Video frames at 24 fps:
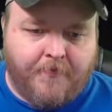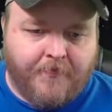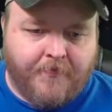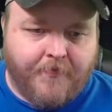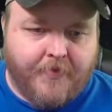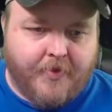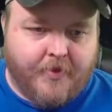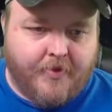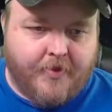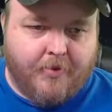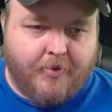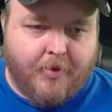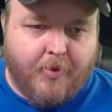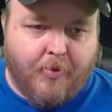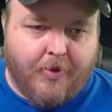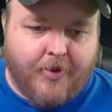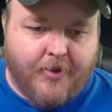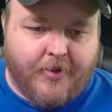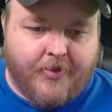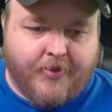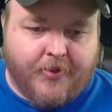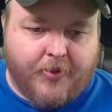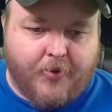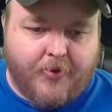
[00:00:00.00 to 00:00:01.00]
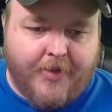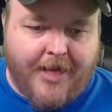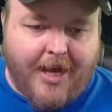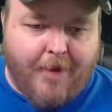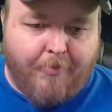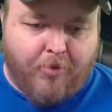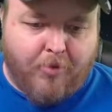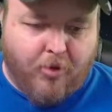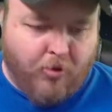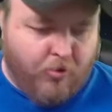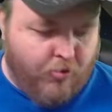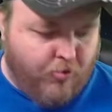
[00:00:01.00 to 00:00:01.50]
So then we want to slow down.
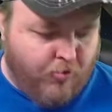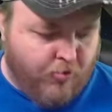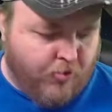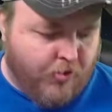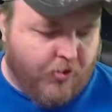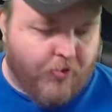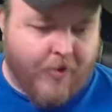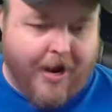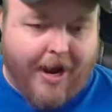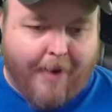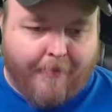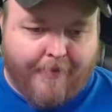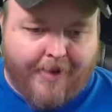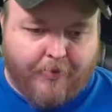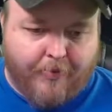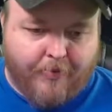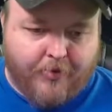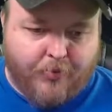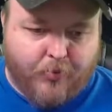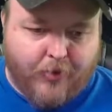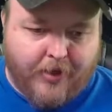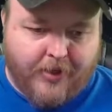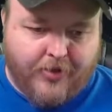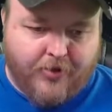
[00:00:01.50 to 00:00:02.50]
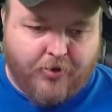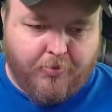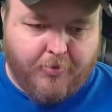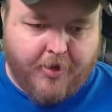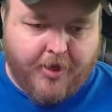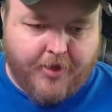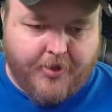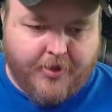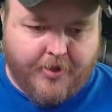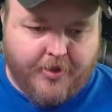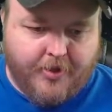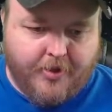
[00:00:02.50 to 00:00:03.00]
But oh crap, that was way too
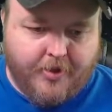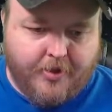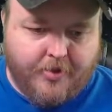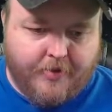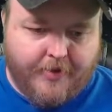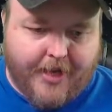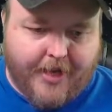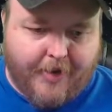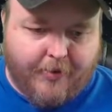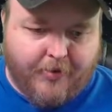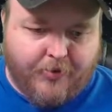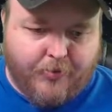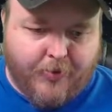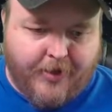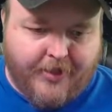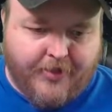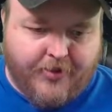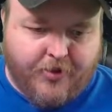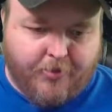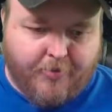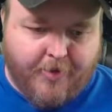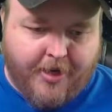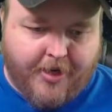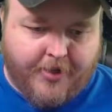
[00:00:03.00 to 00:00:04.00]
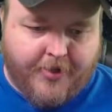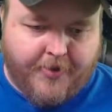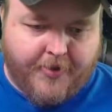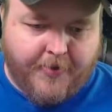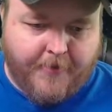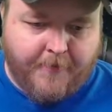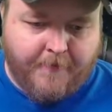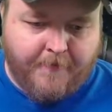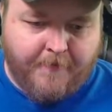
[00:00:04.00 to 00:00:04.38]
much. That was way too much.